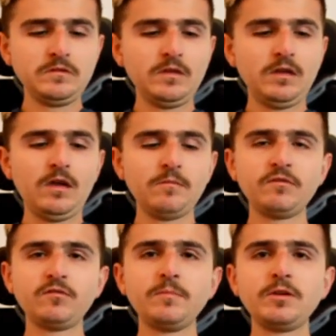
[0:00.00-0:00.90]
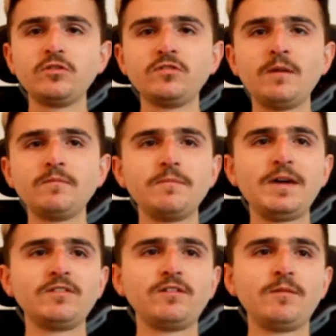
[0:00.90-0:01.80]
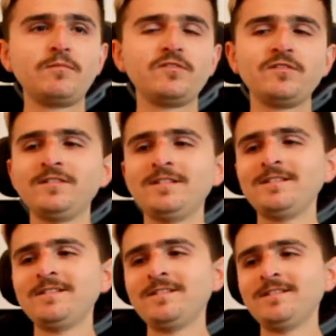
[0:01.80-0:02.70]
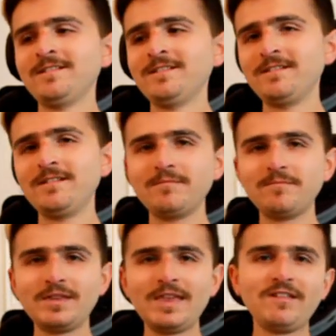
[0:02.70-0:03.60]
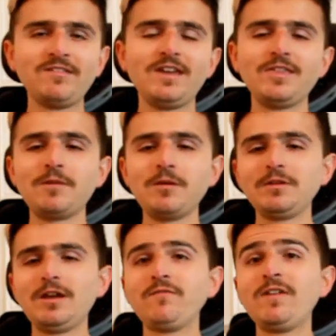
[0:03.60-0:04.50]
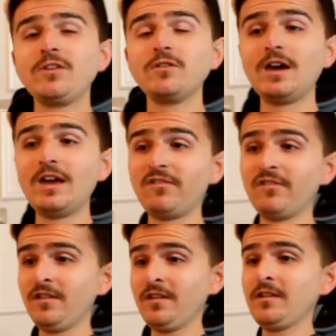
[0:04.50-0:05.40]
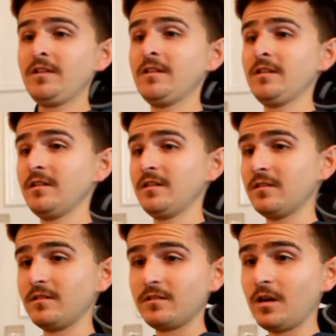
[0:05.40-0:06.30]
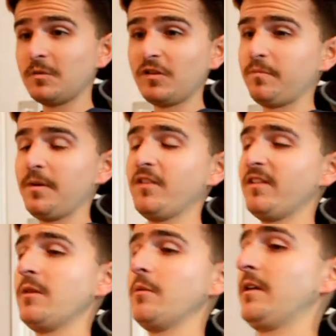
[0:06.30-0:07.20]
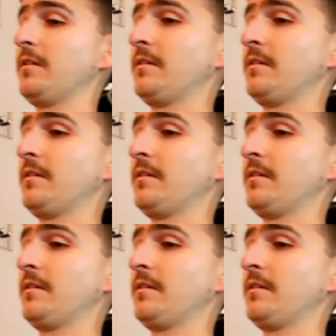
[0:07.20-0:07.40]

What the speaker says: There's going to be good times and bad times. But that is it at the moment, guys. Thank you, guys. Come on the Spurs anyway.